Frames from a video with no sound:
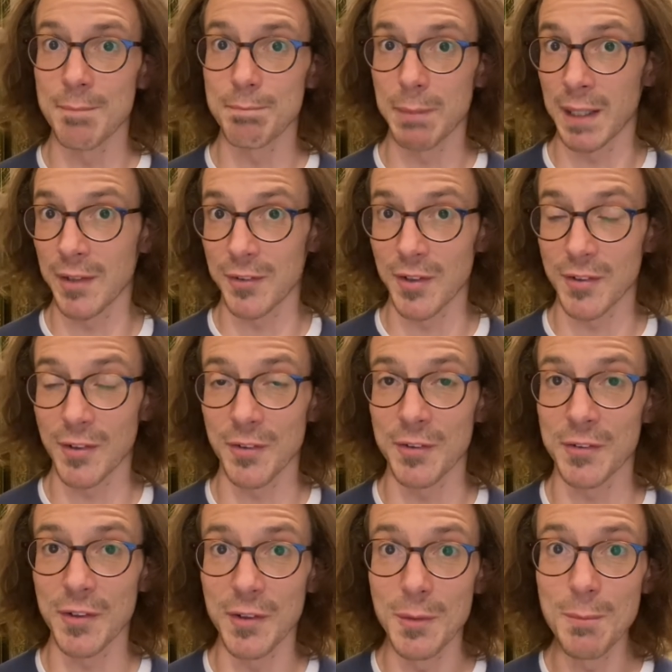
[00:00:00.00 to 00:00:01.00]
Because it's
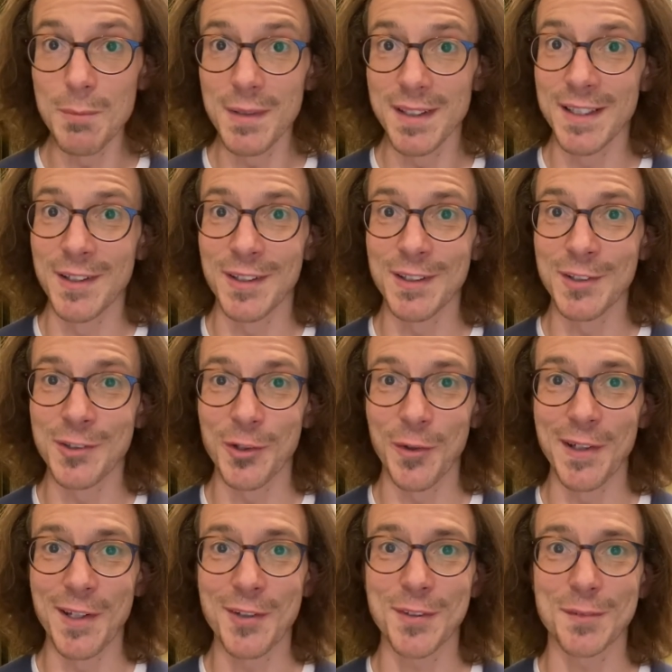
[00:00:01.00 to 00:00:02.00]
on Zoom, you can
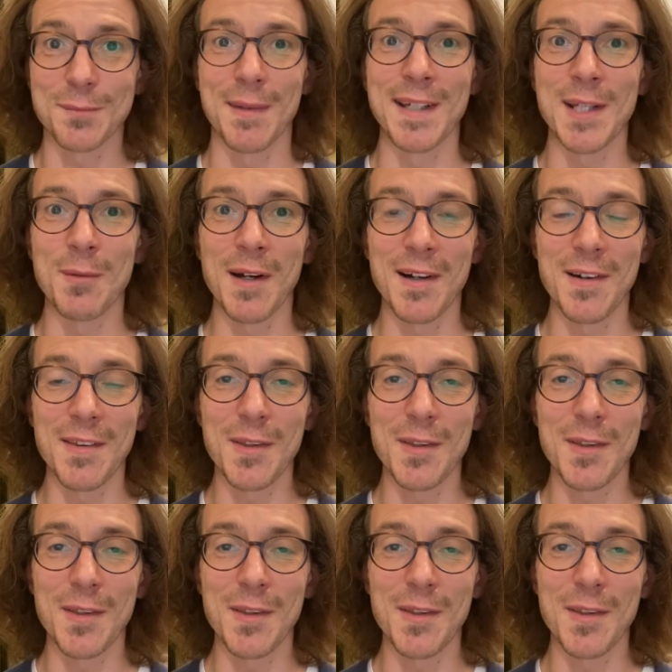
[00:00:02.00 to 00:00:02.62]
join us from anywhere